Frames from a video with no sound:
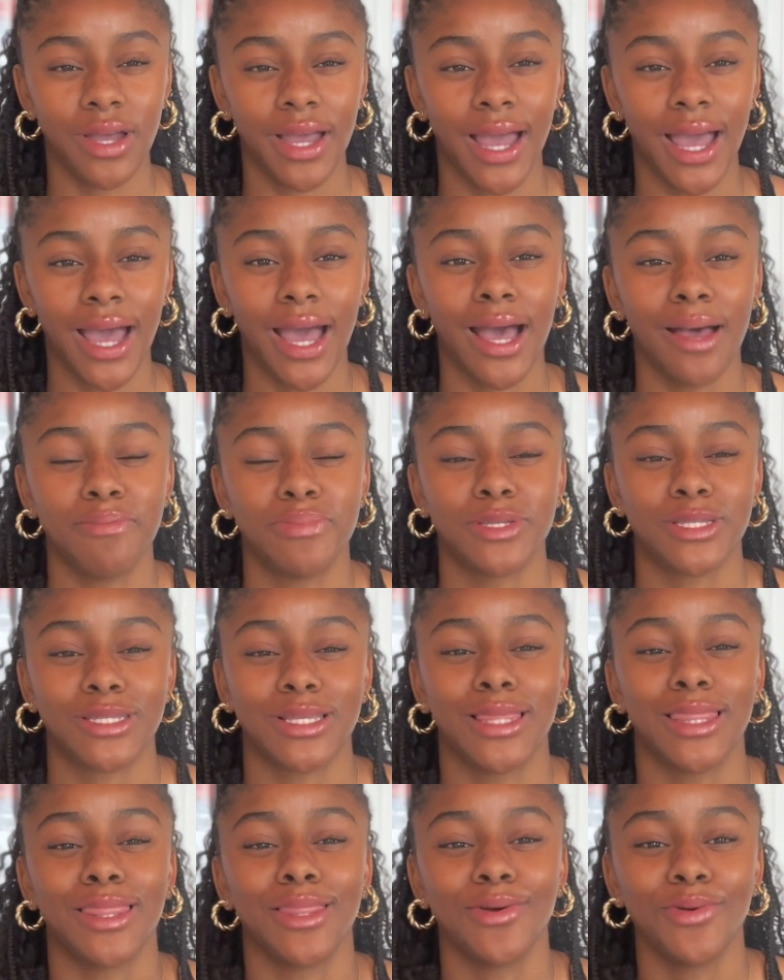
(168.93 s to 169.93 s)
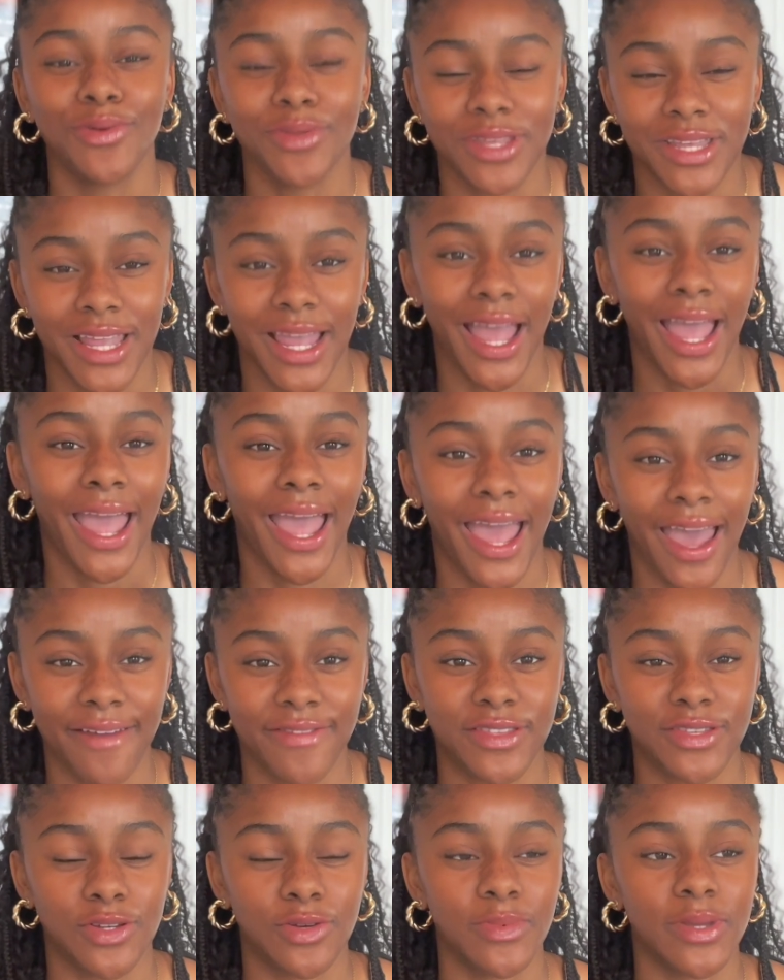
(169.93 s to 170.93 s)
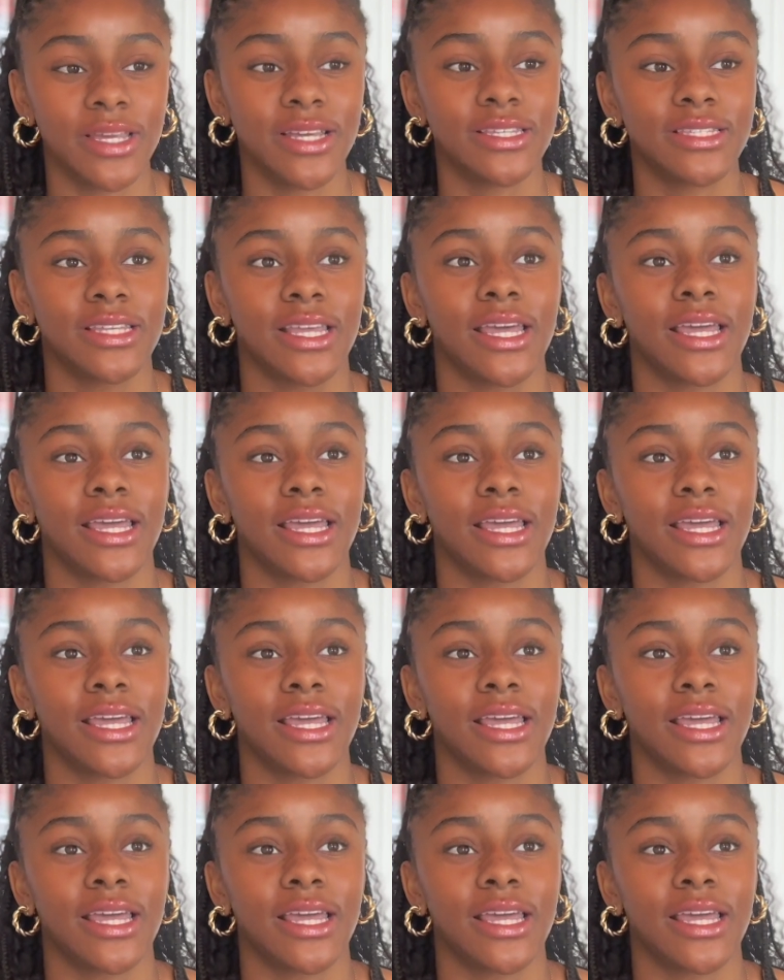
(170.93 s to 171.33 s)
absolutely have to. Because